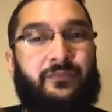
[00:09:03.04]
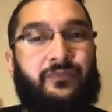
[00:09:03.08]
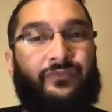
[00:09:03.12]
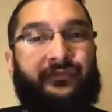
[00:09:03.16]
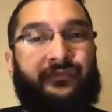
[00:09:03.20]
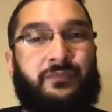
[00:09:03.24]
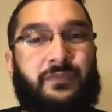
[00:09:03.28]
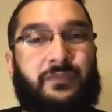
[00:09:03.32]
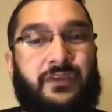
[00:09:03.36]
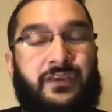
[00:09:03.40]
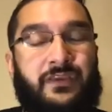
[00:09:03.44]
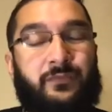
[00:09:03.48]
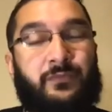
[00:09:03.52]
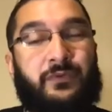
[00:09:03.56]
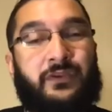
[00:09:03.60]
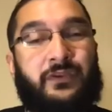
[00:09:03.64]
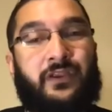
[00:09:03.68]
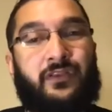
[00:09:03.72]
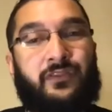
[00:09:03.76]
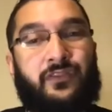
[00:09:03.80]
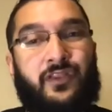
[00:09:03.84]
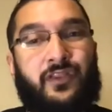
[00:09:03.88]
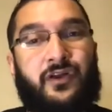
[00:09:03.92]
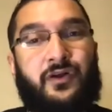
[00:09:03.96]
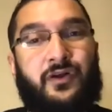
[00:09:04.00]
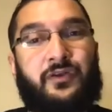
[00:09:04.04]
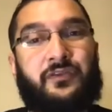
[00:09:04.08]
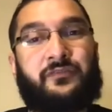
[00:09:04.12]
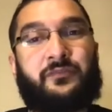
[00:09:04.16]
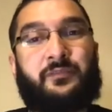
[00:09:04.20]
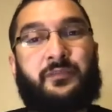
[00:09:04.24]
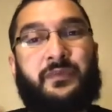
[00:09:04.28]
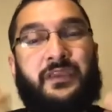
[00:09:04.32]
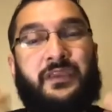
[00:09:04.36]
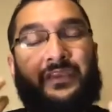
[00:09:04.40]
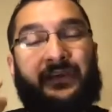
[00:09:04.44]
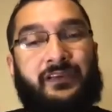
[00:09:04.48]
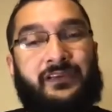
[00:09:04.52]
to being, when Allah is
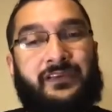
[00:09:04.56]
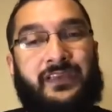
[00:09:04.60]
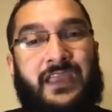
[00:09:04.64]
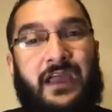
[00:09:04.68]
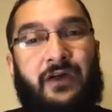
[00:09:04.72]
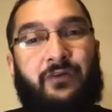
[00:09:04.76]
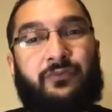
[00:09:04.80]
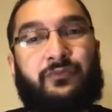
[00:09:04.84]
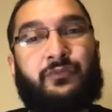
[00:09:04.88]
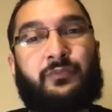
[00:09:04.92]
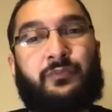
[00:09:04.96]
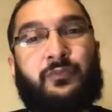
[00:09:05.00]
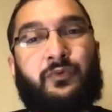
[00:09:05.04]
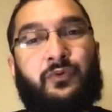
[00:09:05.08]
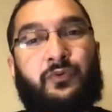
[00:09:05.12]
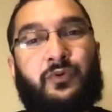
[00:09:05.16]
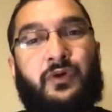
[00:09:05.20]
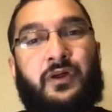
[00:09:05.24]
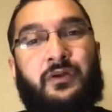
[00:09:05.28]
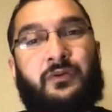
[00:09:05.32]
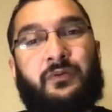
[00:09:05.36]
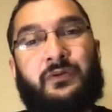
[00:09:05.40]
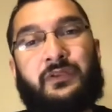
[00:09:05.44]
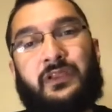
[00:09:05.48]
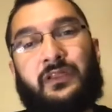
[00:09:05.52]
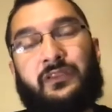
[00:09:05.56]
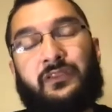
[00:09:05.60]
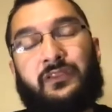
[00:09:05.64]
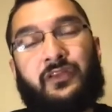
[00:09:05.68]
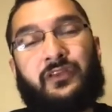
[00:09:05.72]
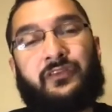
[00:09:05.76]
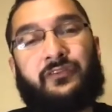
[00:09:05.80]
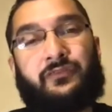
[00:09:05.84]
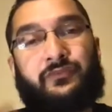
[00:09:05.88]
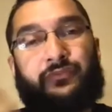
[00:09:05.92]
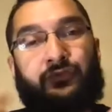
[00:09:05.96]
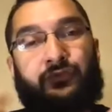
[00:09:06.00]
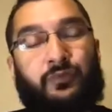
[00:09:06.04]
being accountable, when Allah is
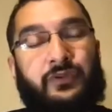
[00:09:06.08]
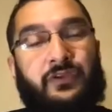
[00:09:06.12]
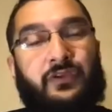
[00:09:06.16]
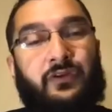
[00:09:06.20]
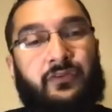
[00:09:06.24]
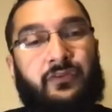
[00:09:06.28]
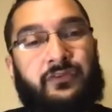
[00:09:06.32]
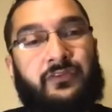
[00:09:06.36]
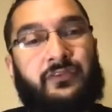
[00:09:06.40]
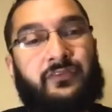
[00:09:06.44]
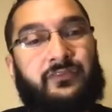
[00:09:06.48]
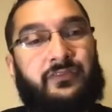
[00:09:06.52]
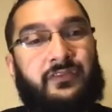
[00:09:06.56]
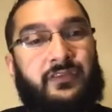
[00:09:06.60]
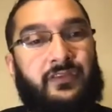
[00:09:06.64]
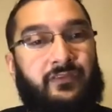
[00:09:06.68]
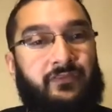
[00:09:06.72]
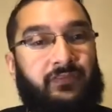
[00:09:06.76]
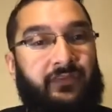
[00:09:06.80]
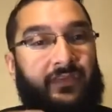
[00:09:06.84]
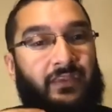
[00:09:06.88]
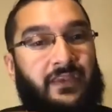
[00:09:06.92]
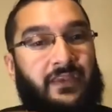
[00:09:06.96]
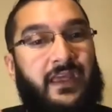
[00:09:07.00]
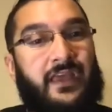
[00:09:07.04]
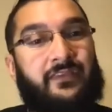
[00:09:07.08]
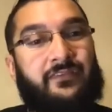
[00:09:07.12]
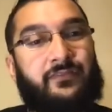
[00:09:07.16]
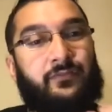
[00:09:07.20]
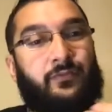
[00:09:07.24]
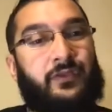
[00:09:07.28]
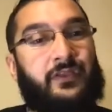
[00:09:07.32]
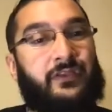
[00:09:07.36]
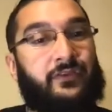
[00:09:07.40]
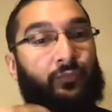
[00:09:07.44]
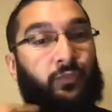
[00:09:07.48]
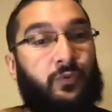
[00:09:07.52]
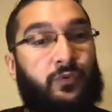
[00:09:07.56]
doing all these things, it has an
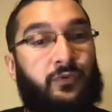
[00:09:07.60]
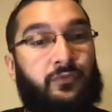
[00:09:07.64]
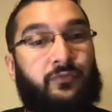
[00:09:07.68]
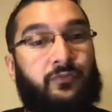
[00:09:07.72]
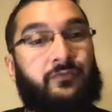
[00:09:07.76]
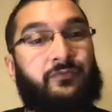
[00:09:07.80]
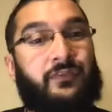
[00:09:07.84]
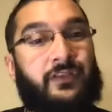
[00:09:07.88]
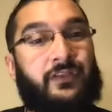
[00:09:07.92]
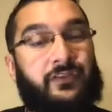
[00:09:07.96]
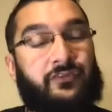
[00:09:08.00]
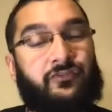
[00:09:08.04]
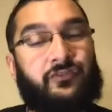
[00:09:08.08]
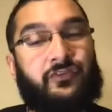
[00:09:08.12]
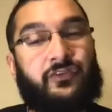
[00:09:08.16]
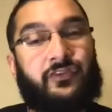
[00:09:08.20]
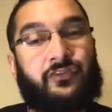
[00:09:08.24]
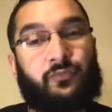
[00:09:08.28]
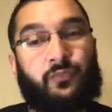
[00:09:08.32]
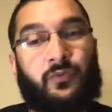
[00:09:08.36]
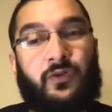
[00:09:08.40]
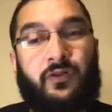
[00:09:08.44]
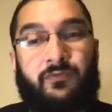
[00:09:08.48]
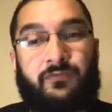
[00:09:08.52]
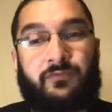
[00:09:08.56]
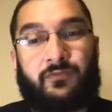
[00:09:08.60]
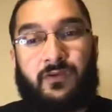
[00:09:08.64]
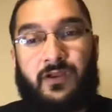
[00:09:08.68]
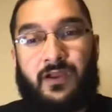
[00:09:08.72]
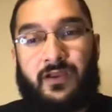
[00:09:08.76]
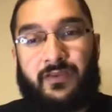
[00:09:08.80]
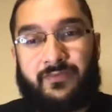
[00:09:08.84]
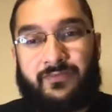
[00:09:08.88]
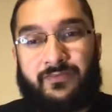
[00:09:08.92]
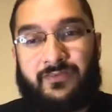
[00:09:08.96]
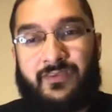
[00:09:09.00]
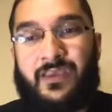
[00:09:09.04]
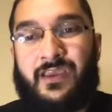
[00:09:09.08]
inward reflection as well for
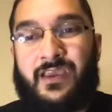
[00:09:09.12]
us.